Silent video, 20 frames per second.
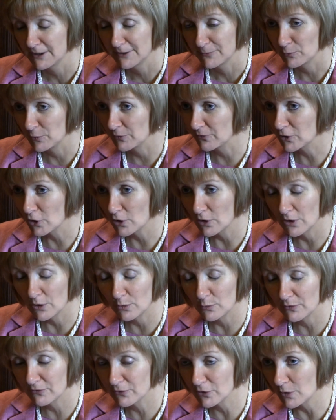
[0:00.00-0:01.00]

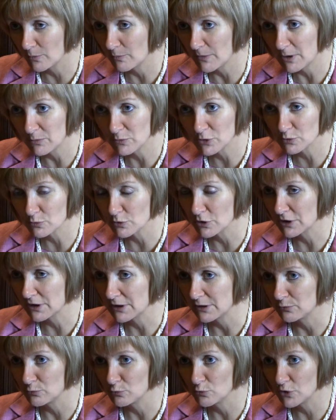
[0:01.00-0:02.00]
We've got members
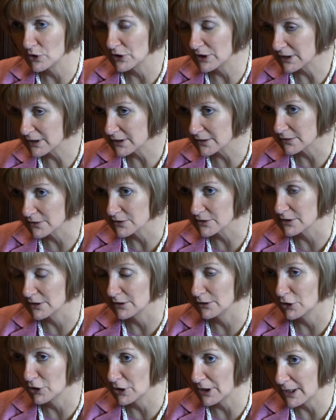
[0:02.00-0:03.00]
working ridiculously
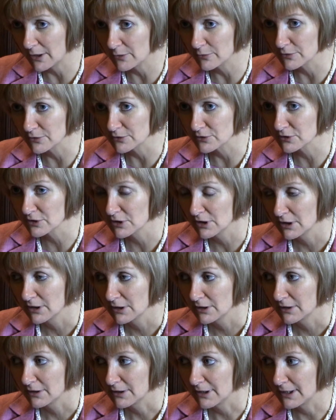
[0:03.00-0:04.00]
long hours.
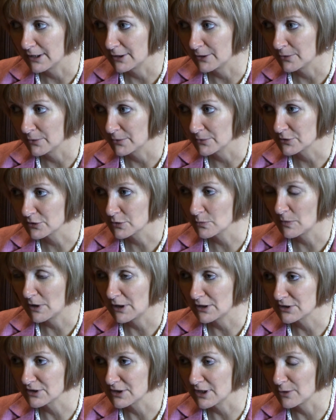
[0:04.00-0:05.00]
Now, some
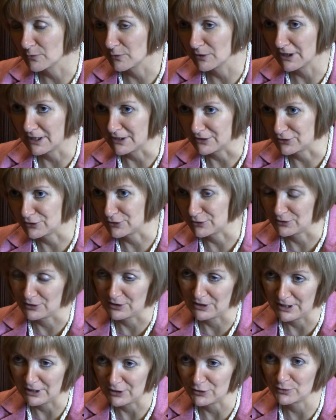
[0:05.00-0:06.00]
might say, well, that's just the
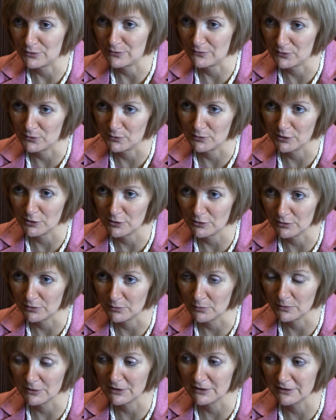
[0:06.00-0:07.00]
nature of the role.
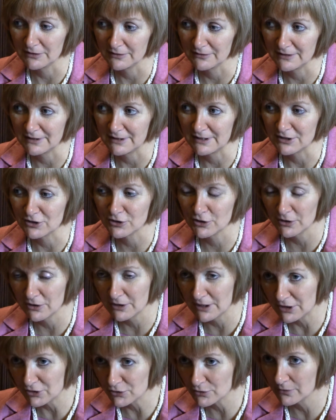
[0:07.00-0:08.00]
Well, it's not the
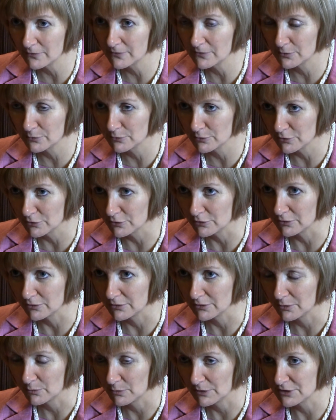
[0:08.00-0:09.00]
nature of the role
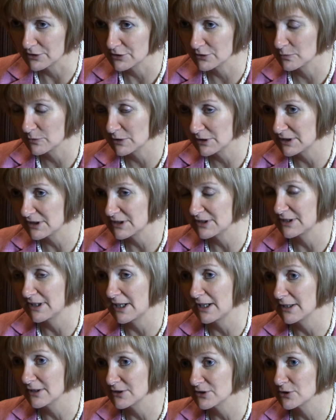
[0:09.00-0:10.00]
when somebody
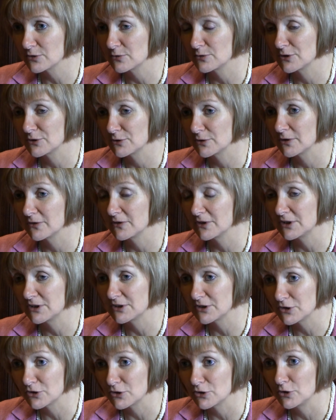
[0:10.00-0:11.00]
dies as a result of a
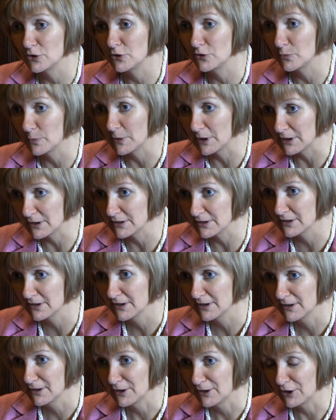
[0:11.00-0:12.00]
decision you've made
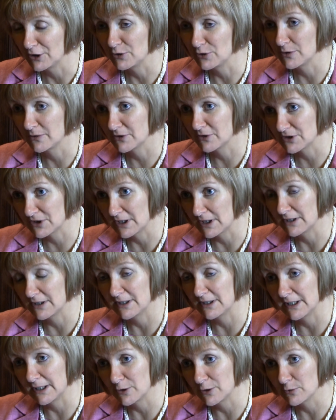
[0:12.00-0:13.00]
and you have to stand at
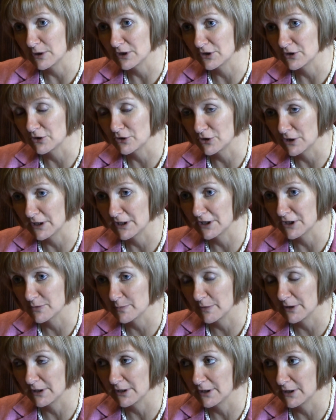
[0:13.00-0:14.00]
an inquest and try and
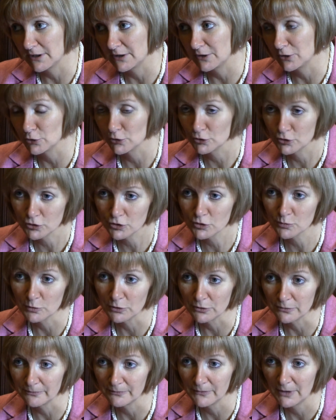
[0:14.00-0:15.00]
explain your
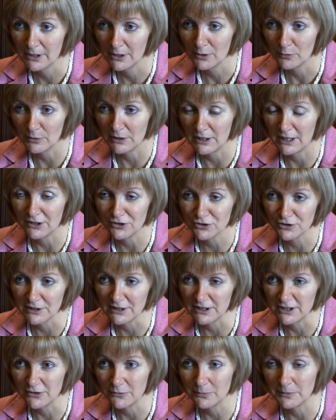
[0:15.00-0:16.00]
judgment when
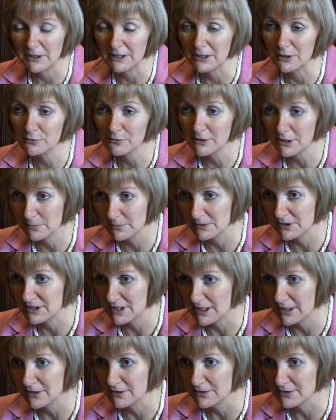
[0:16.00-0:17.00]
actually you've been incredibly
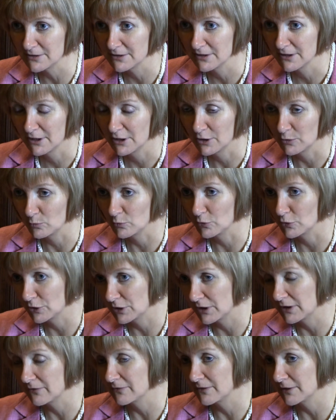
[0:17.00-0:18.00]
tired and
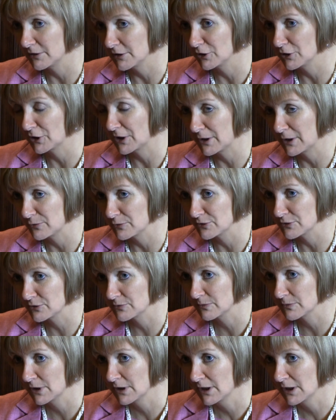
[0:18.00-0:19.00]
working very long hours.
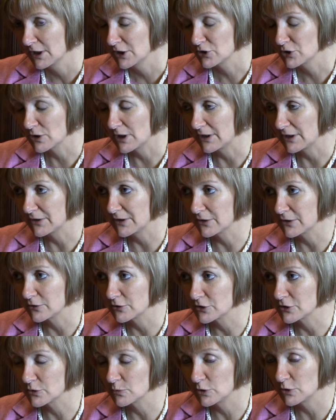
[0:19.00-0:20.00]
So I think there are
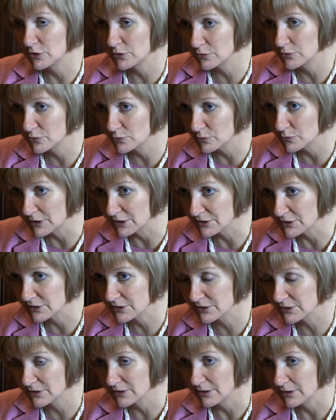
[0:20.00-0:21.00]
some huge
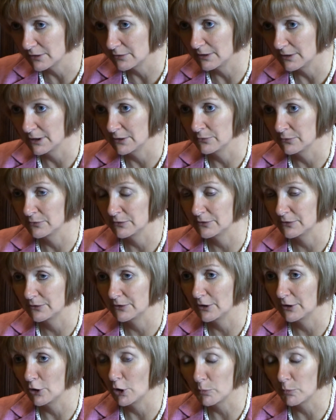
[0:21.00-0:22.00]
risks around,
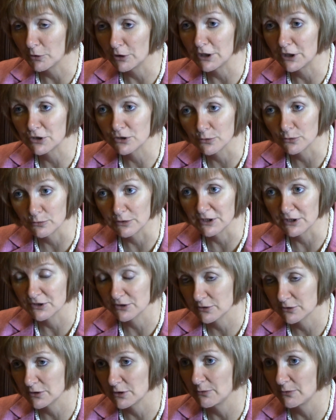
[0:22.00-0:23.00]
operational
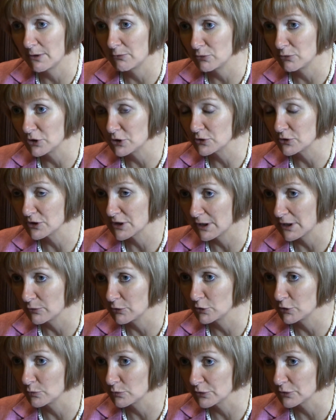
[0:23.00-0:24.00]
risks around reducing our
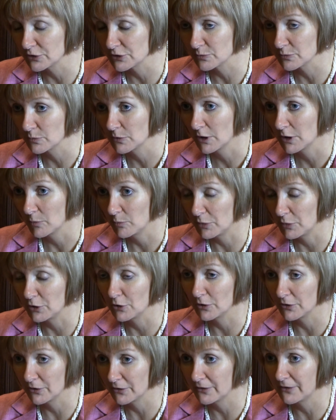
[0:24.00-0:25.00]
numbers
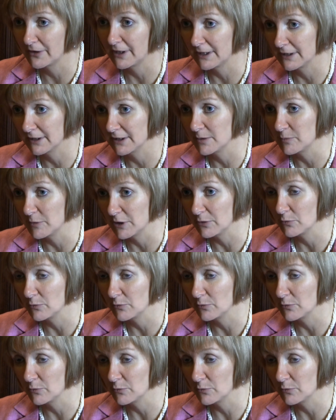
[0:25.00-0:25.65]
beyond that limit